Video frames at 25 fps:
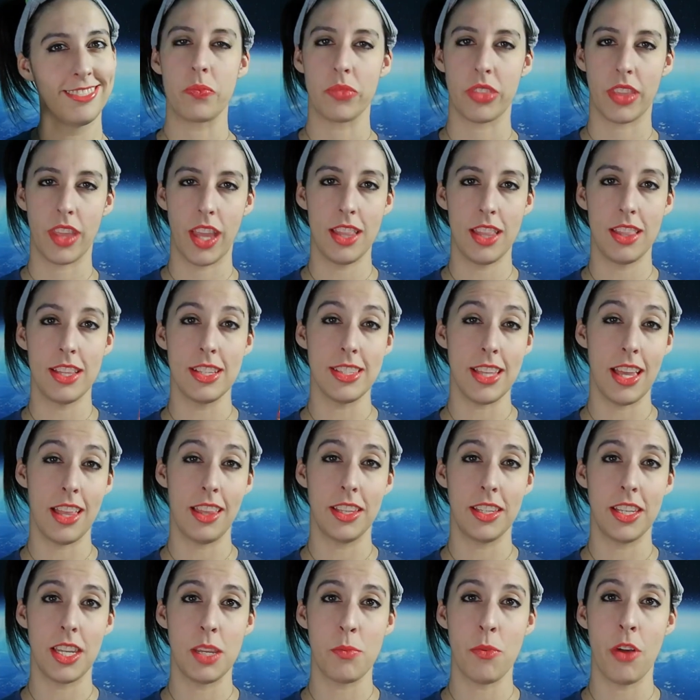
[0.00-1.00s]
And this
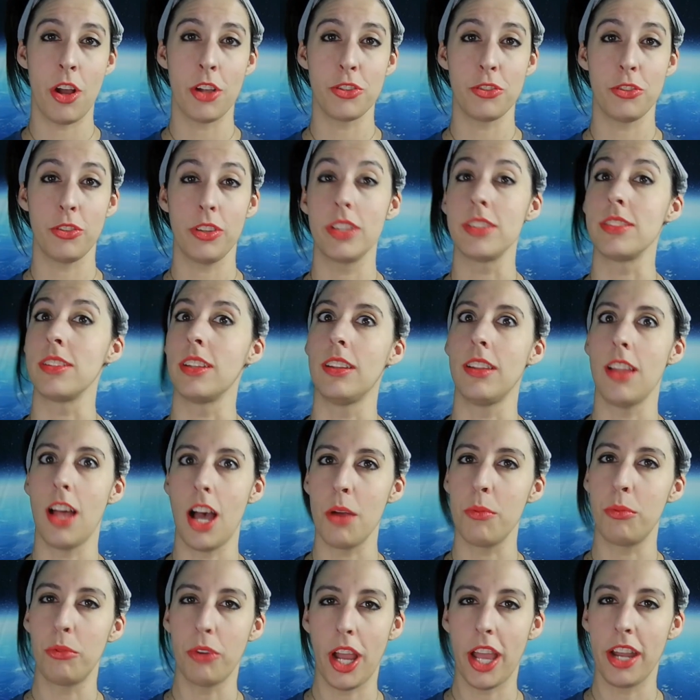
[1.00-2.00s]
LED module is a
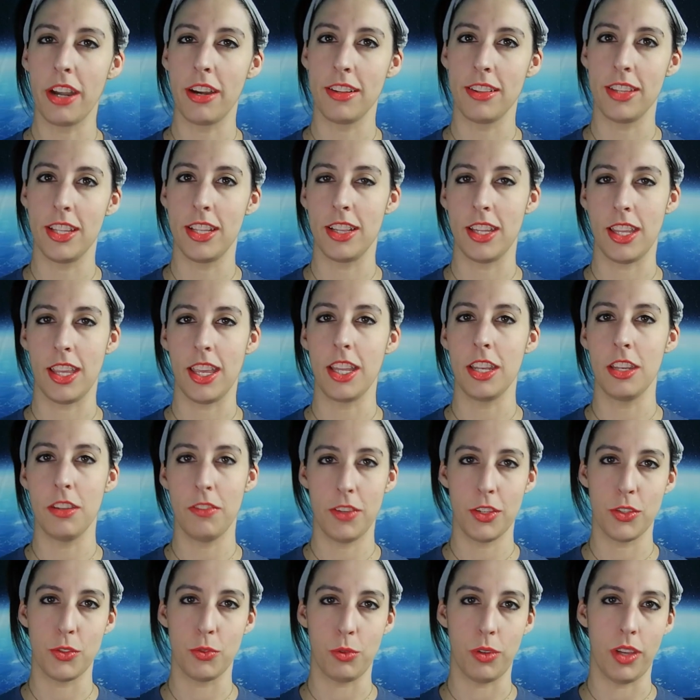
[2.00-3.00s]
lot brighter than the
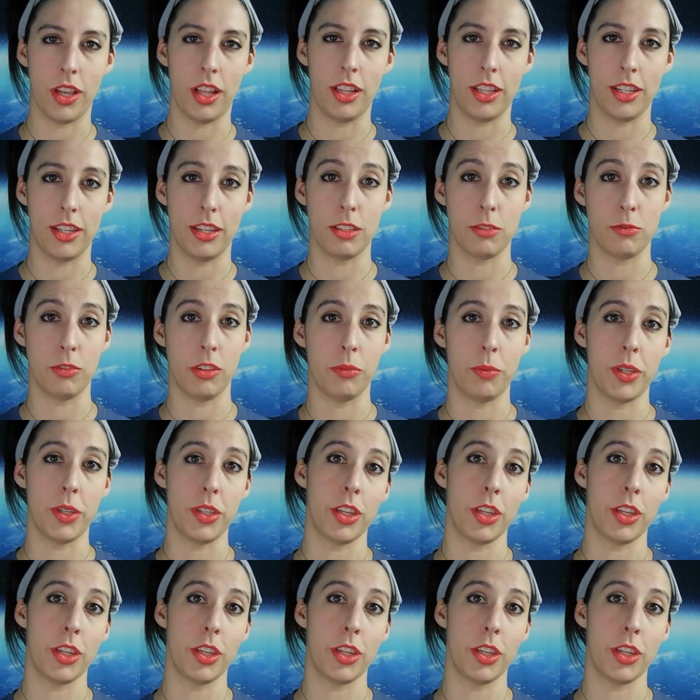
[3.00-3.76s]
individual LEDs we've been